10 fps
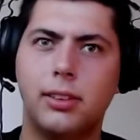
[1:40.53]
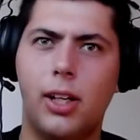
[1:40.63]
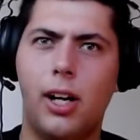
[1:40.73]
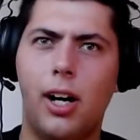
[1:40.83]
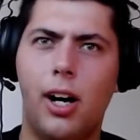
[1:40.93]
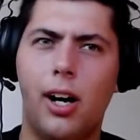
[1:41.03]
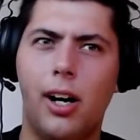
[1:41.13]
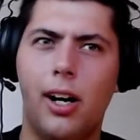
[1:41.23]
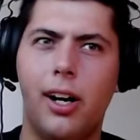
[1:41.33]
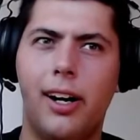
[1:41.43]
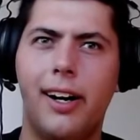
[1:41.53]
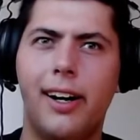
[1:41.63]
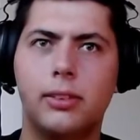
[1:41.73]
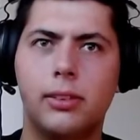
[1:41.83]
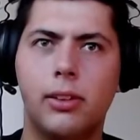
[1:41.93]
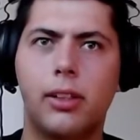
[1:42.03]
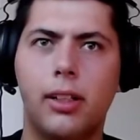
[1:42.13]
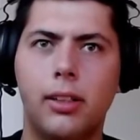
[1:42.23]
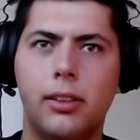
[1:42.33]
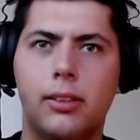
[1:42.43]
Ah. Okay.
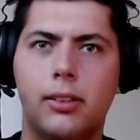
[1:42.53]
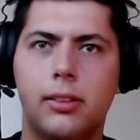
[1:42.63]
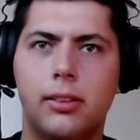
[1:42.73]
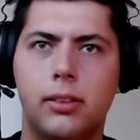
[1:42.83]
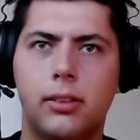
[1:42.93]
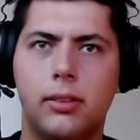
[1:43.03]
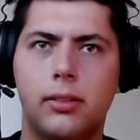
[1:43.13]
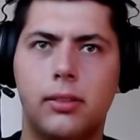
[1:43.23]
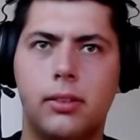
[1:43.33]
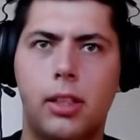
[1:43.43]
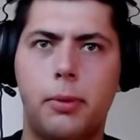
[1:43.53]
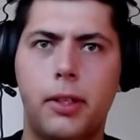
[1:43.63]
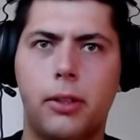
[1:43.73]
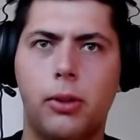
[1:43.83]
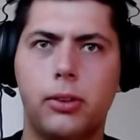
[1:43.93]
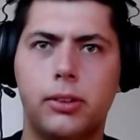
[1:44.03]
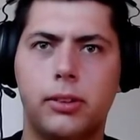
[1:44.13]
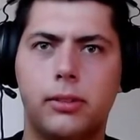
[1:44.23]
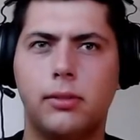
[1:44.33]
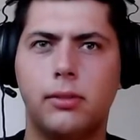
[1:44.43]
They're pretty close.
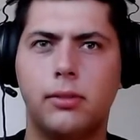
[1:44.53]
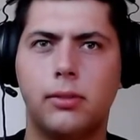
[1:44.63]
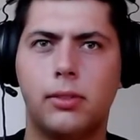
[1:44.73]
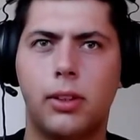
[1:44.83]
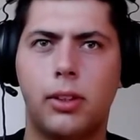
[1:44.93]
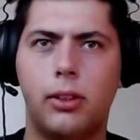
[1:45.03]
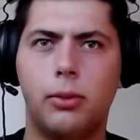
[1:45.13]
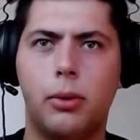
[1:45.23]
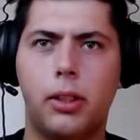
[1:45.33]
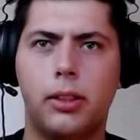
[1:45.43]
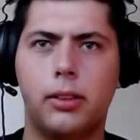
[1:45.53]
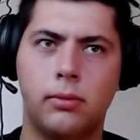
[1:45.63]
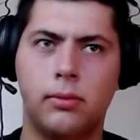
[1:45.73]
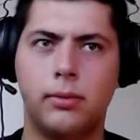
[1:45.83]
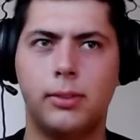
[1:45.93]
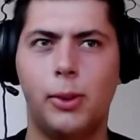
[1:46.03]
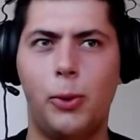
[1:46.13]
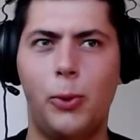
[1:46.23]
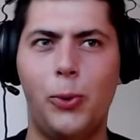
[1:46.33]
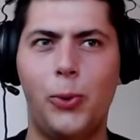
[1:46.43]
Good work.
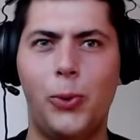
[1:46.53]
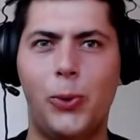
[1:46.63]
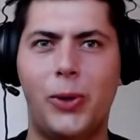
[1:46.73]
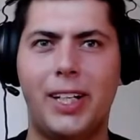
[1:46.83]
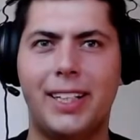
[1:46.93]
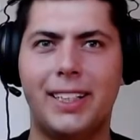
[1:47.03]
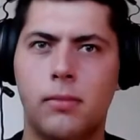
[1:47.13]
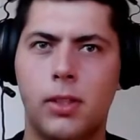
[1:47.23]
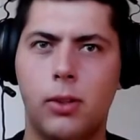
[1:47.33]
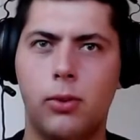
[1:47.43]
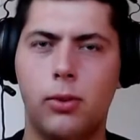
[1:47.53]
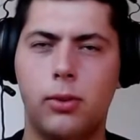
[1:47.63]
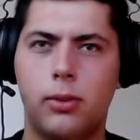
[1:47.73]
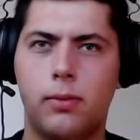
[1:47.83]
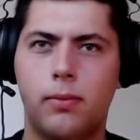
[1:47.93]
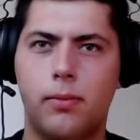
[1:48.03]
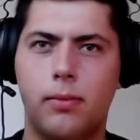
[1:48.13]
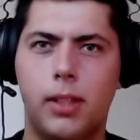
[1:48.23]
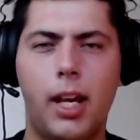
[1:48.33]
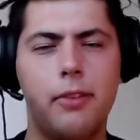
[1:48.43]
Ooh. Oof.
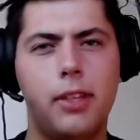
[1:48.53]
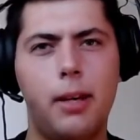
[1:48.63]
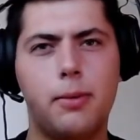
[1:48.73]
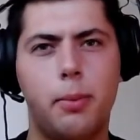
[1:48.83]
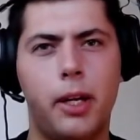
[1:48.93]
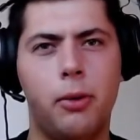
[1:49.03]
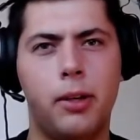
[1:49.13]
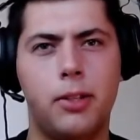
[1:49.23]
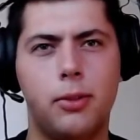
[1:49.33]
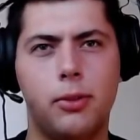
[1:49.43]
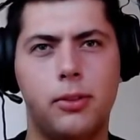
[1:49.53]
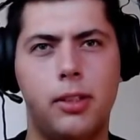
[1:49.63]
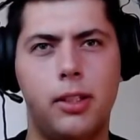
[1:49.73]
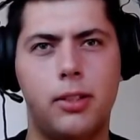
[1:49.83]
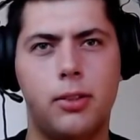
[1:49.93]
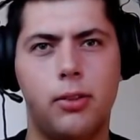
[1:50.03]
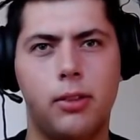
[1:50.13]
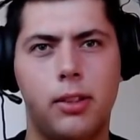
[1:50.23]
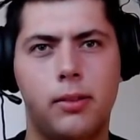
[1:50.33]
They have names, by the way, so they're stronger.